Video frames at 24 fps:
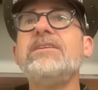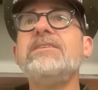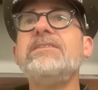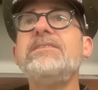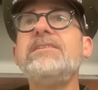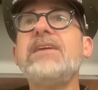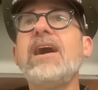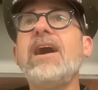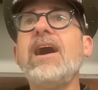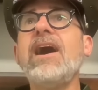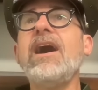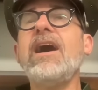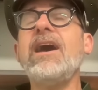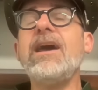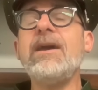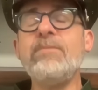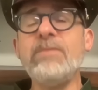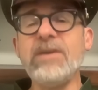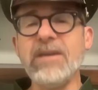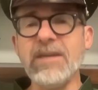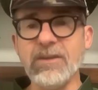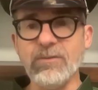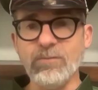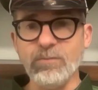time
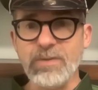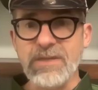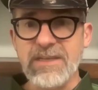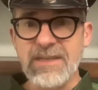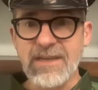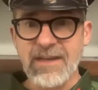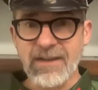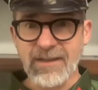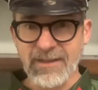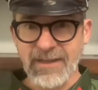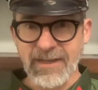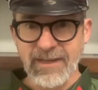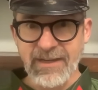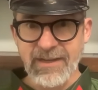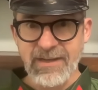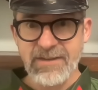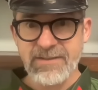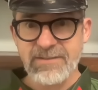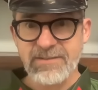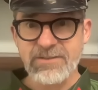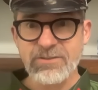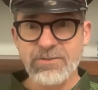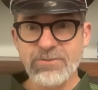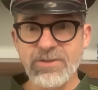in PLA
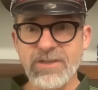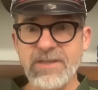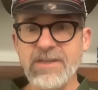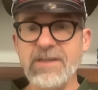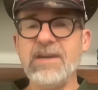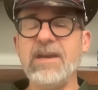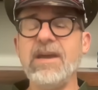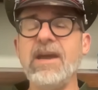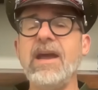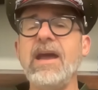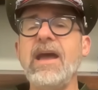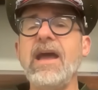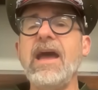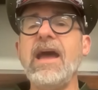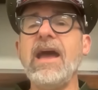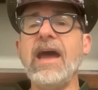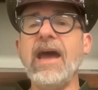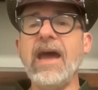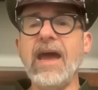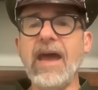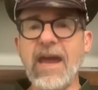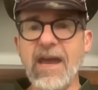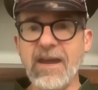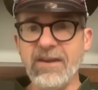history,
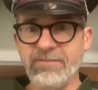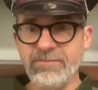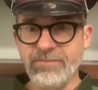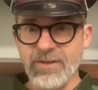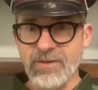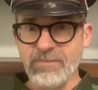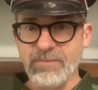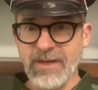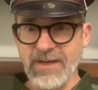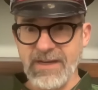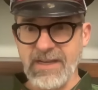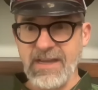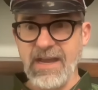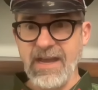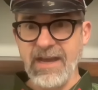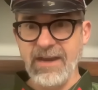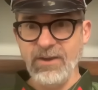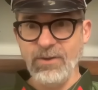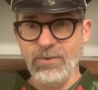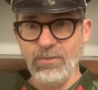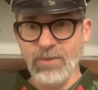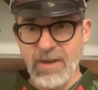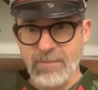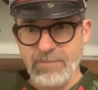everybody had
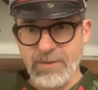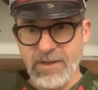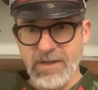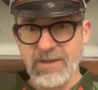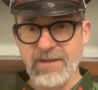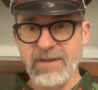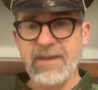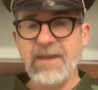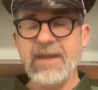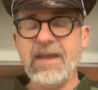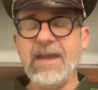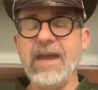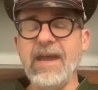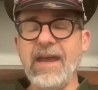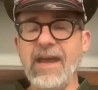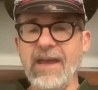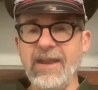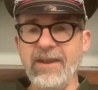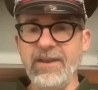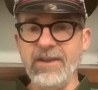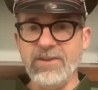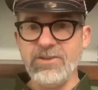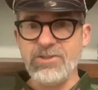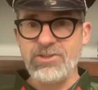a weapon
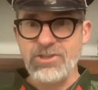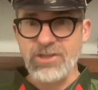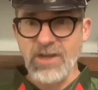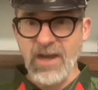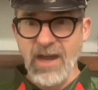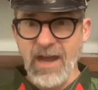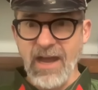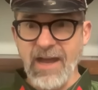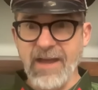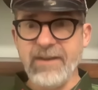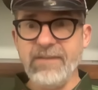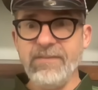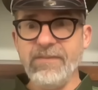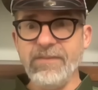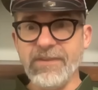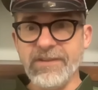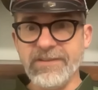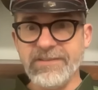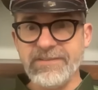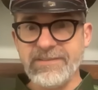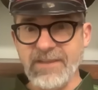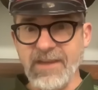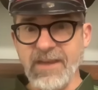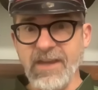and it shot the
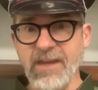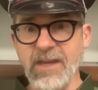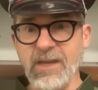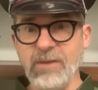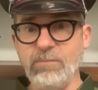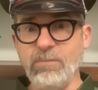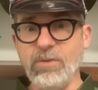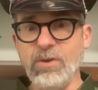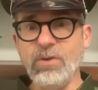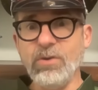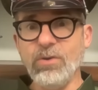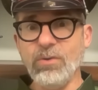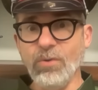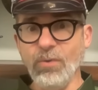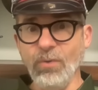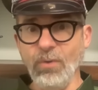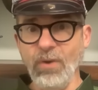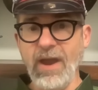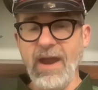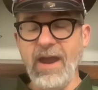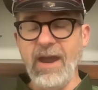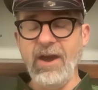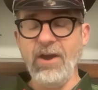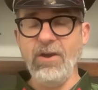same
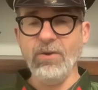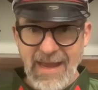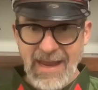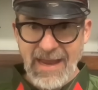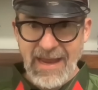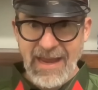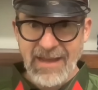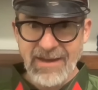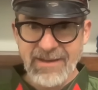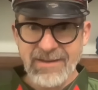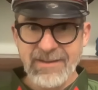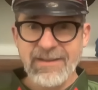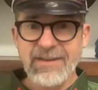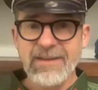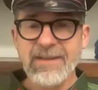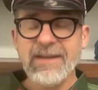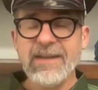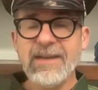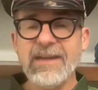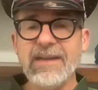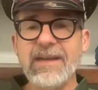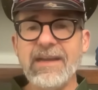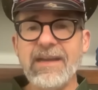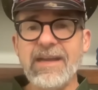round. And
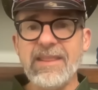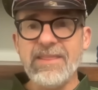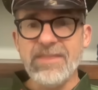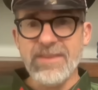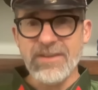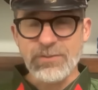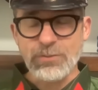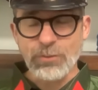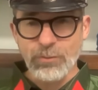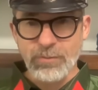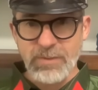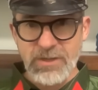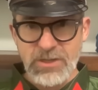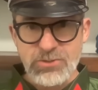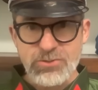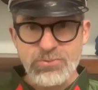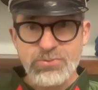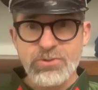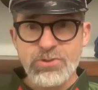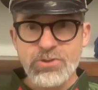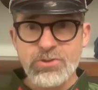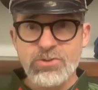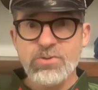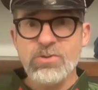this would be
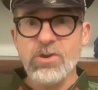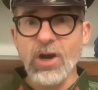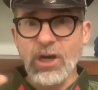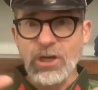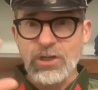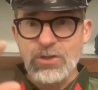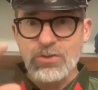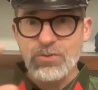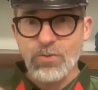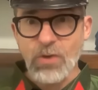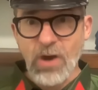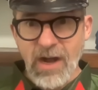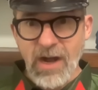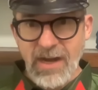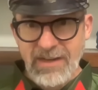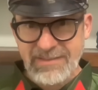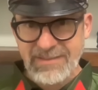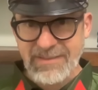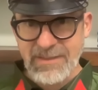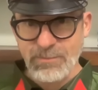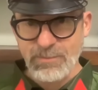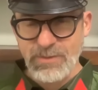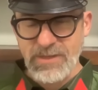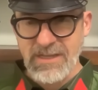true across
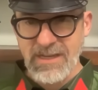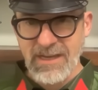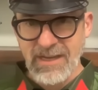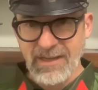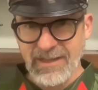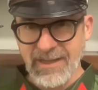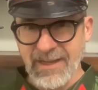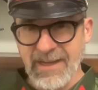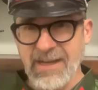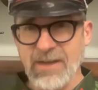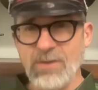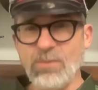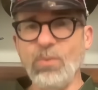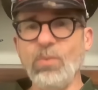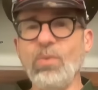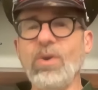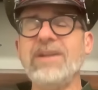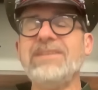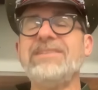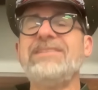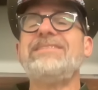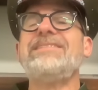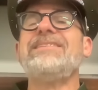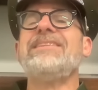the PLA
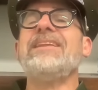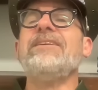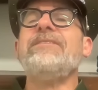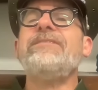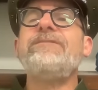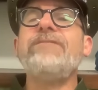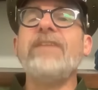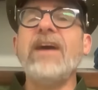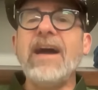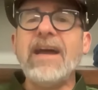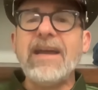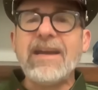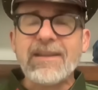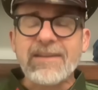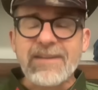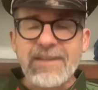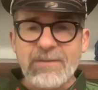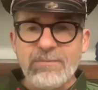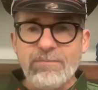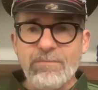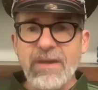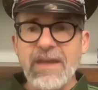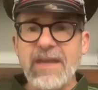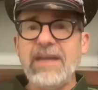once they finally
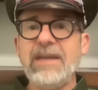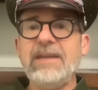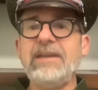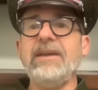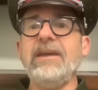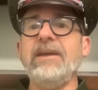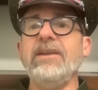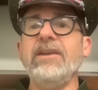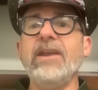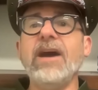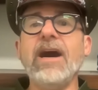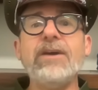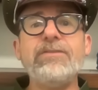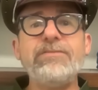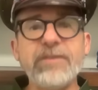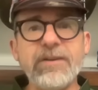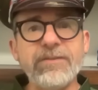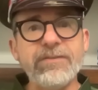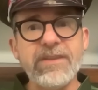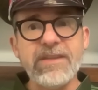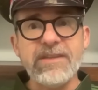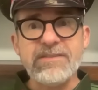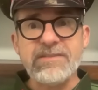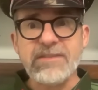made enough of
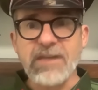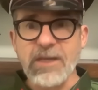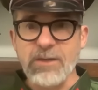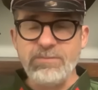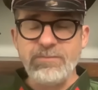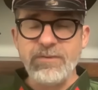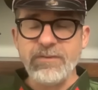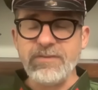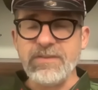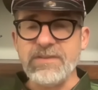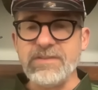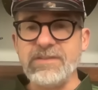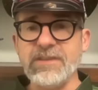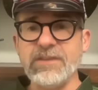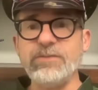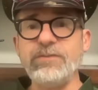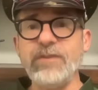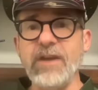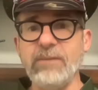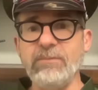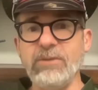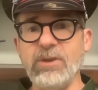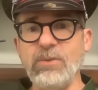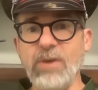these Type 56
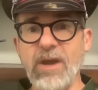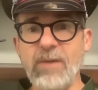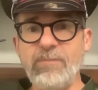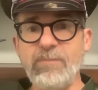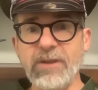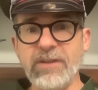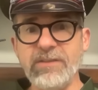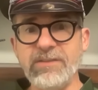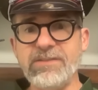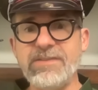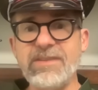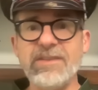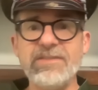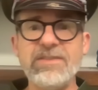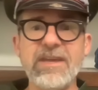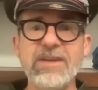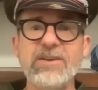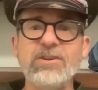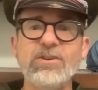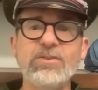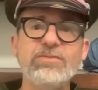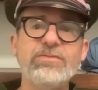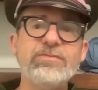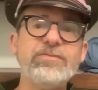family weapons that they
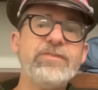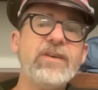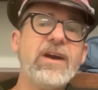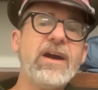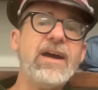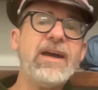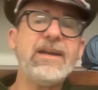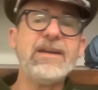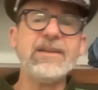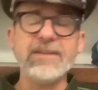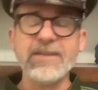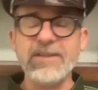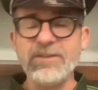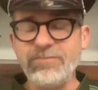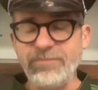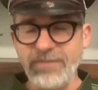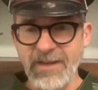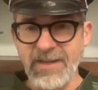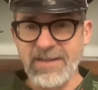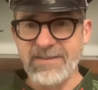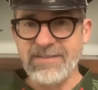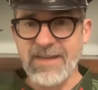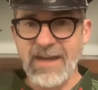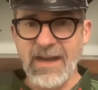could finally
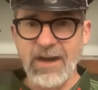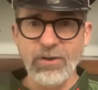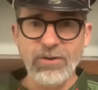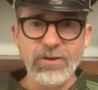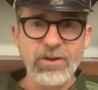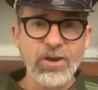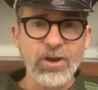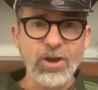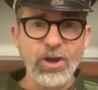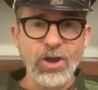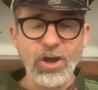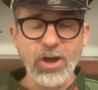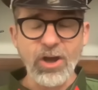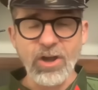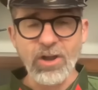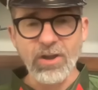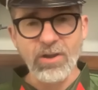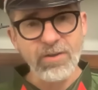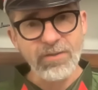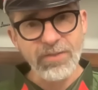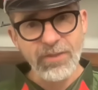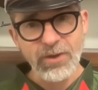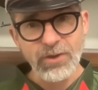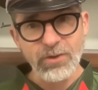phase out
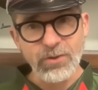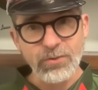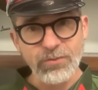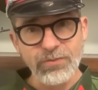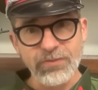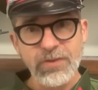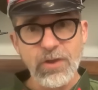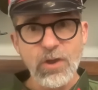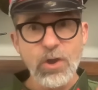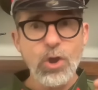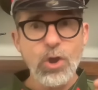all those